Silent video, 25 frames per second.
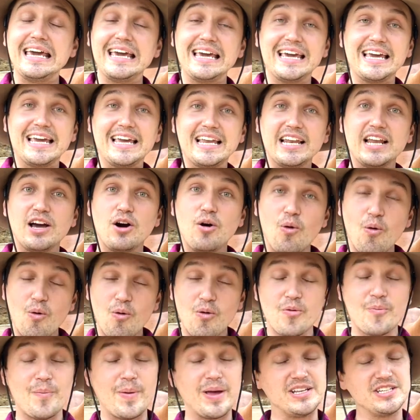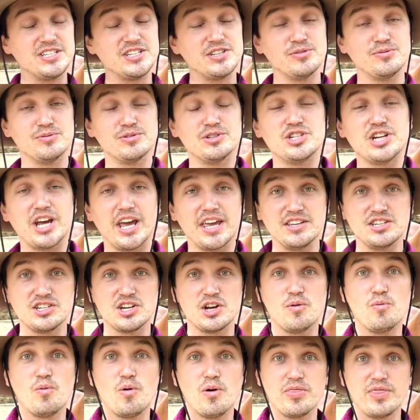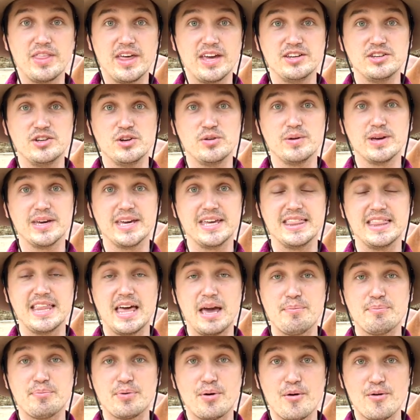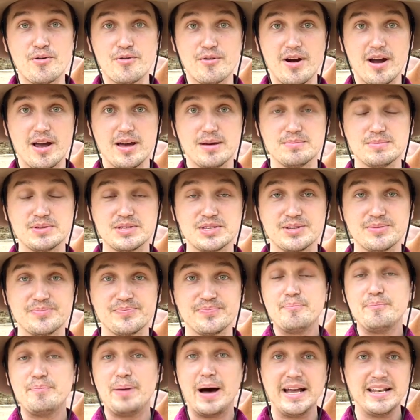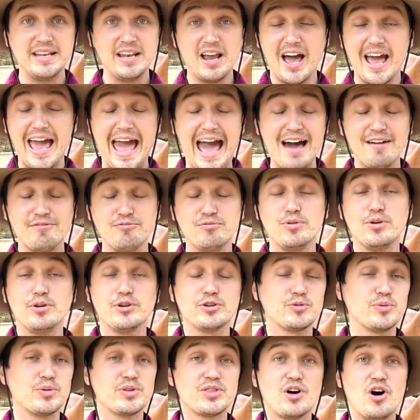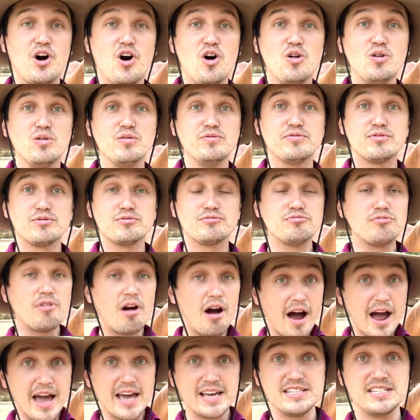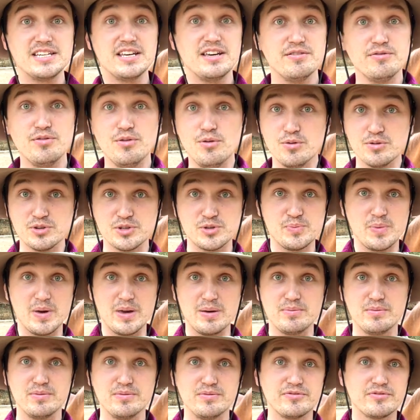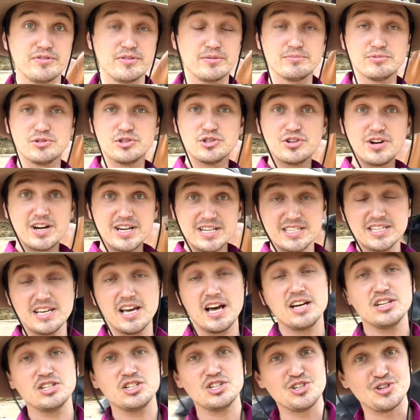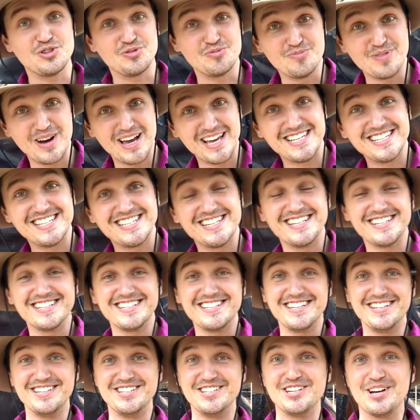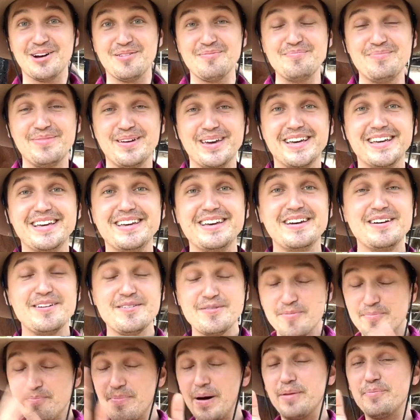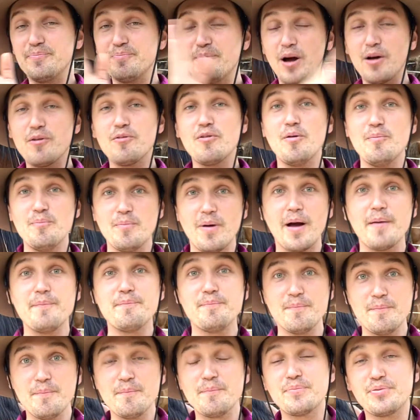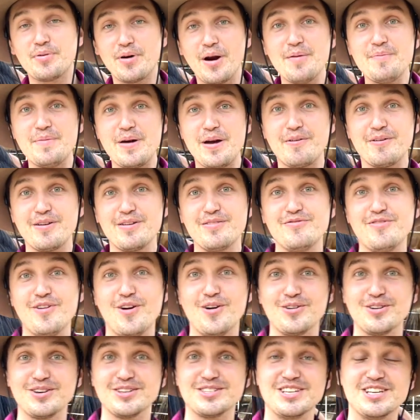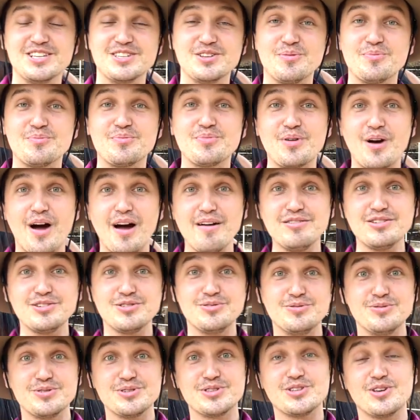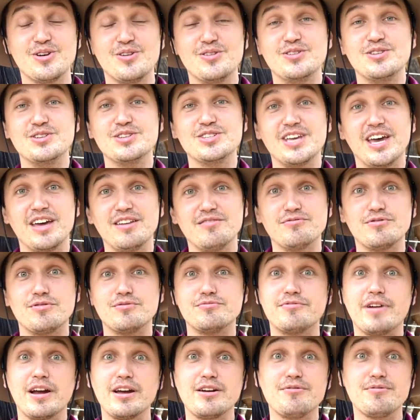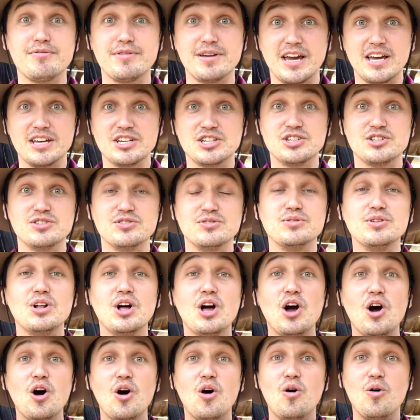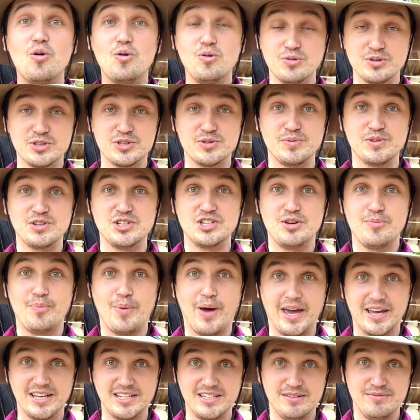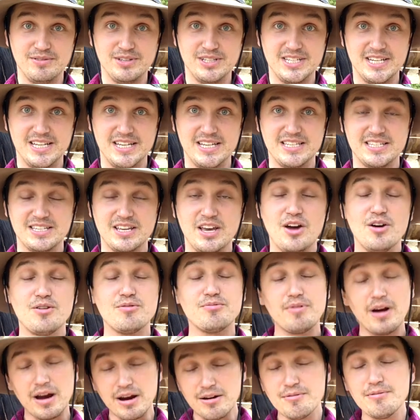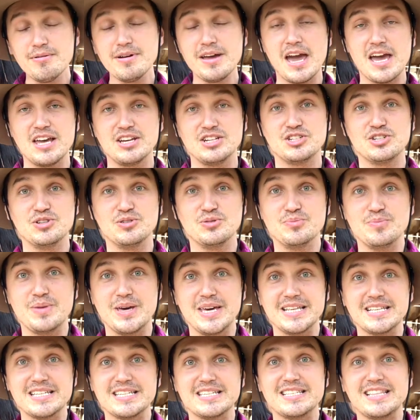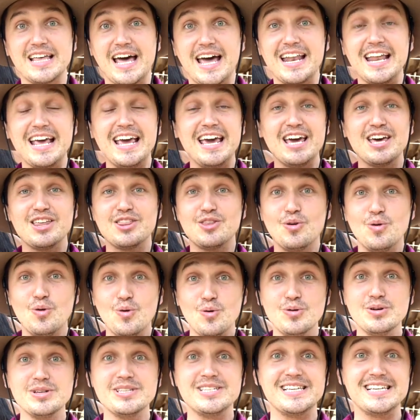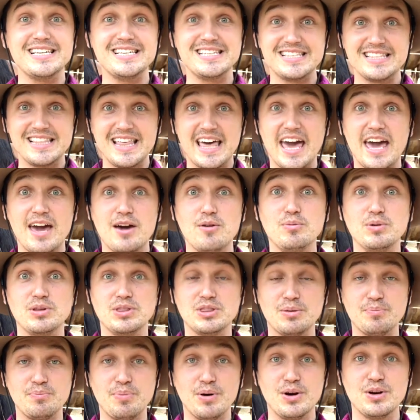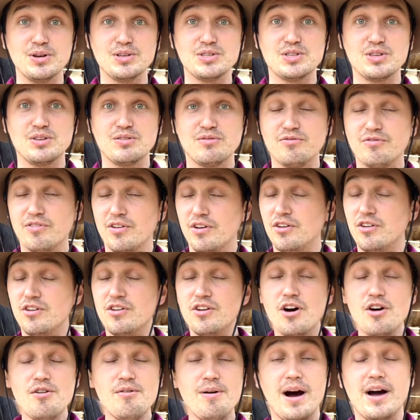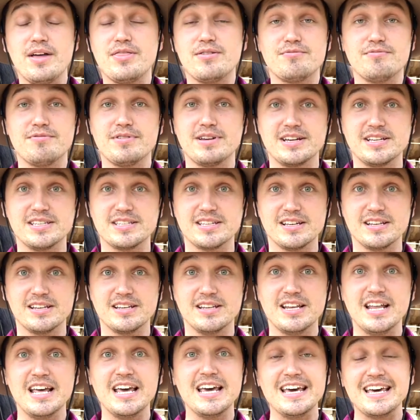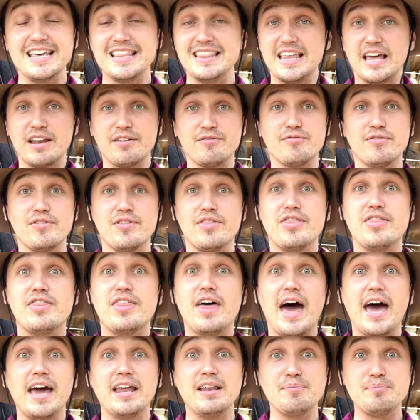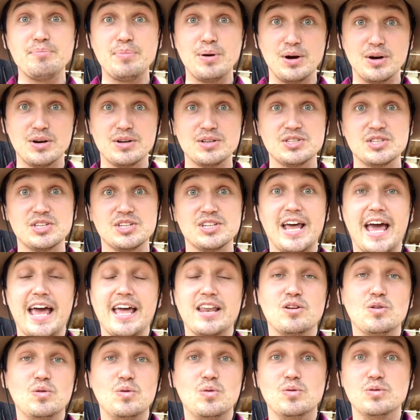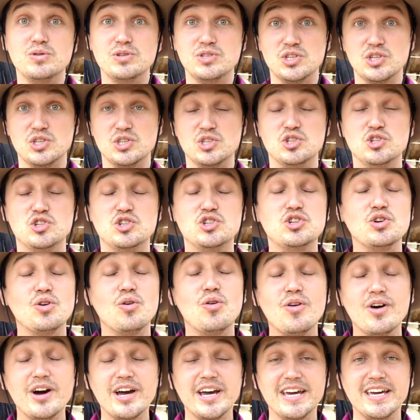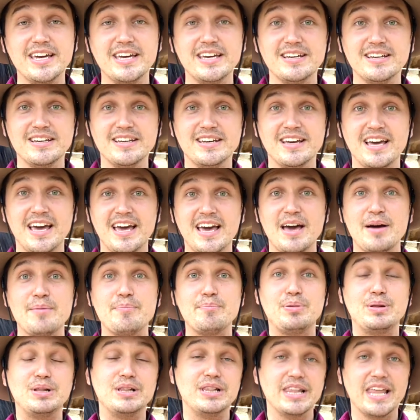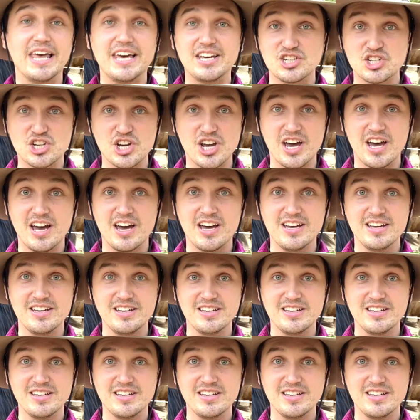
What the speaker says: in augmenting or changing what they're doing in their programs. But I have worked with a whole variety of horse people, from dressage to western to jumping, but my primary focus is on private horse owners and for recreational horsemanship activities. Recreational means that the horse is there with the person for no other reason than for that person and horse's joy, pleasure,